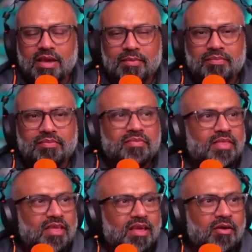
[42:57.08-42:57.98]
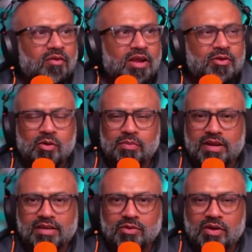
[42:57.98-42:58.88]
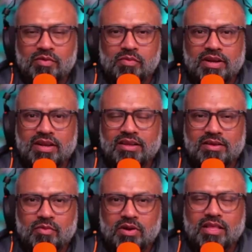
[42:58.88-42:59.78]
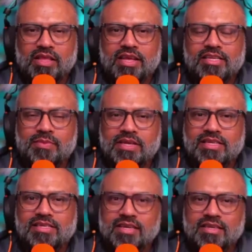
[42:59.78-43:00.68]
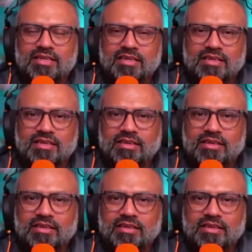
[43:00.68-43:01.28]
Yeah, I would like to open it to everyone. What are their experiences?